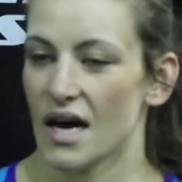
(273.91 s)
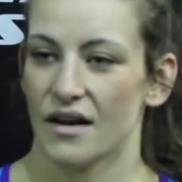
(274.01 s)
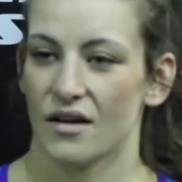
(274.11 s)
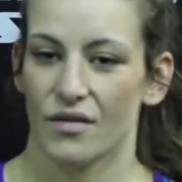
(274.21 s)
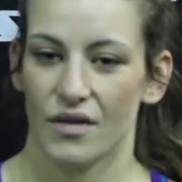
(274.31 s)

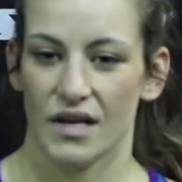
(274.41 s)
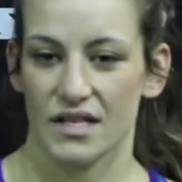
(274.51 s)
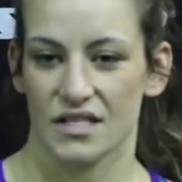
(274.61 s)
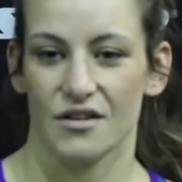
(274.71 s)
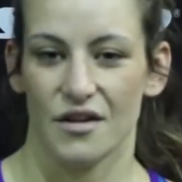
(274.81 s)
I don't
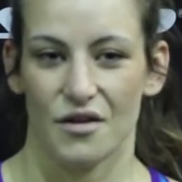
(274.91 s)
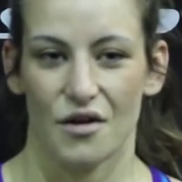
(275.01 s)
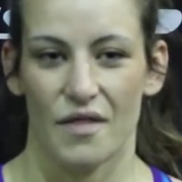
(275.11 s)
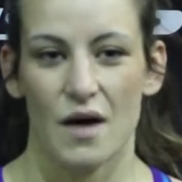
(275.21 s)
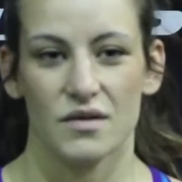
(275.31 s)
think necessarily,
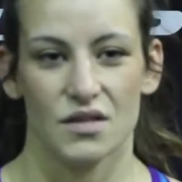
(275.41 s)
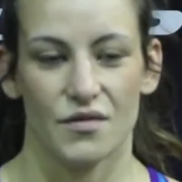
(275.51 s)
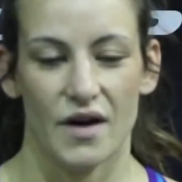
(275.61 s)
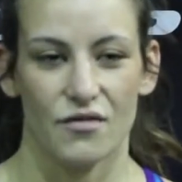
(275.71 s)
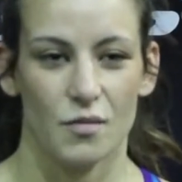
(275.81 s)
you know, that was
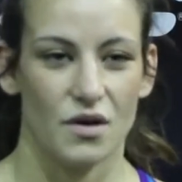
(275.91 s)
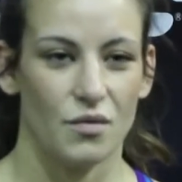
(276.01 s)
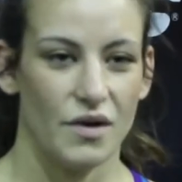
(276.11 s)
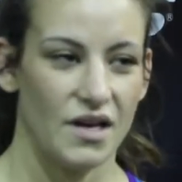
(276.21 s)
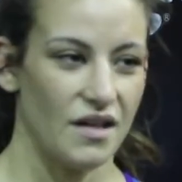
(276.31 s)
the fight for me
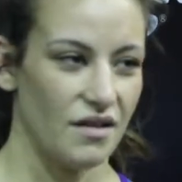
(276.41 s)
to win.